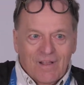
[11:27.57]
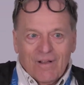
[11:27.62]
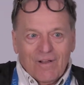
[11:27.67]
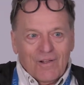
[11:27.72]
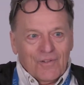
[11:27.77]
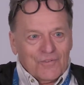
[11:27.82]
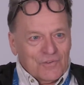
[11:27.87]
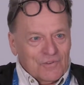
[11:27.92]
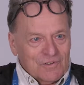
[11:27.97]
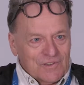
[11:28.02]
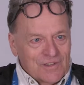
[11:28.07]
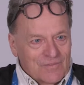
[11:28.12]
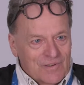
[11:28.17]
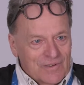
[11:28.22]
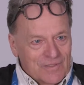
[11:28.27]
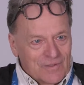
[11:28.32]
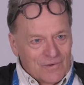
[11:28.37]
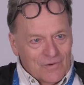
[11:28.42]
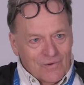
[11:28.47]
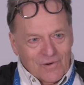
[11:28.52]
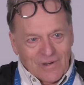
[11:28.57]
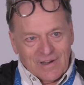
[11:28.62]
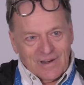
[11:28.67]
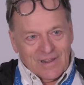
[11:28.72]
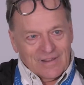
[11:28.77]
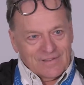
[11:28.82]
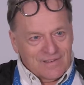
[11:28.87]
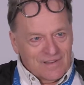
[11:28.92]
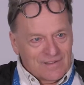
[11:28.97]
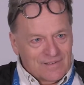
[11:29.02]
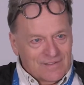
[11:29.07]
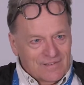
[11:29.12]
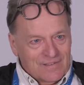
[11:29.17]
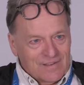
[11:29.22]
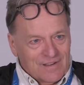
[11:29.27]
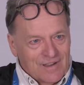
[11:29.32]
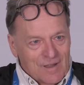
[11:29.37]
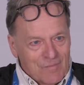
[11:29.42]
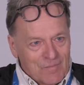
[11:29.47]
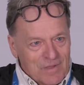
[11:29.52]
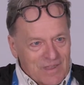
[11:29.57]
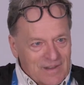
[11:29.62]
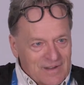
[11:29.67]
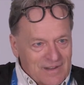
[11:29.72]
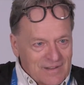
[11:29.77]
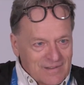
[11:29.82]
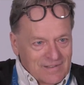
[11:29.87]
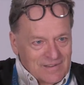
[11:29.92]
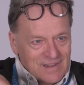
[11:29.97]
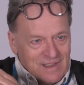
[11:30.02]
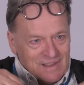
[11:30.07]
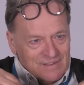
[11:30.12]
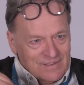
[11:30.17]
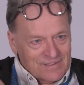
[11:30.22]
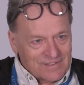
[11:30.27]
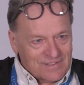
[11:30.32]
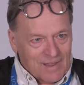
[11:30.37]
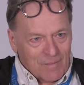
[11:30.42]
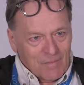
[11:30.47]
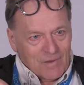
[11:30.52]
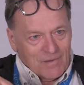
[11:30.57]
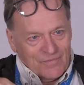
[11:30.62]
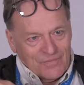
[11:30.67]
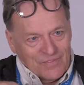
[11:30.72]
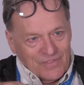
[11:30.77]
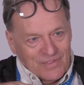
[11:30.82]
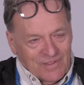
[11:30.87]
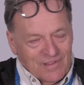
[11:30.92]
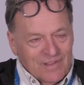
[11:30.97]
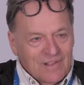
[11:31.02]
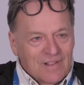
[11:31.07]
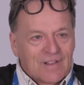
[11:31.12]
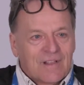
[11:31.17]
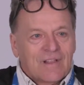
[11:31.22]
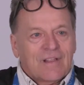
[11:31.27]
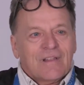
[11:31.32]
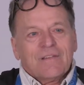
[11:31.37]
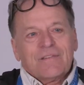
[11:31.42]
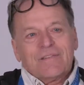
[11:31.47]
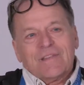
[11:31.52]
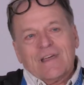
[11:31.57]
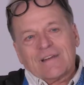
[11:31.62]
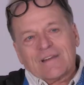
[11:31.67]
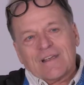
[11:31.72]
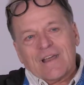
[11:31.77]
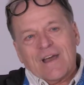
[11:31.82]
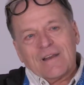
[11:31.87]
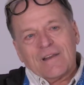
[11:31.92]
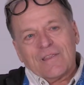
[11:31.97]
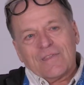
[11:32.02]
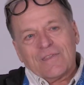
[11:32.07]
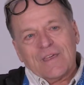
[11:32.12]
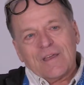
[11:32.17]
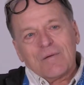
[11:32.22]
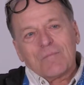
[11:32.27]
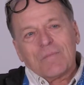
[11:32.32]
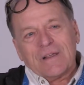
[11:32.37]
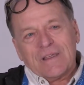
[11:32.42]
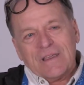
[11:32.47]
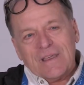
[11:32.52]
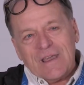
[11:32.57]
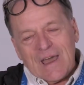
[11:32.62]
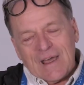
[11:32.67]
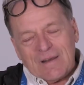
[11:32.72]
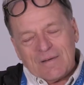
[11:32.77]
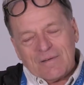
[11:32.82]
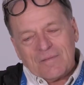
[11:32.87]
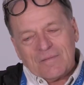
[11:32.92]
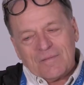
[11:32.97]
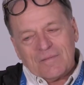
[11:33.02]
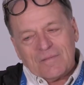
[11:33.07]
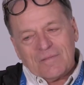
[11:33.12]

all sorts of other organizations come in and take some of that kind of thing, but yet,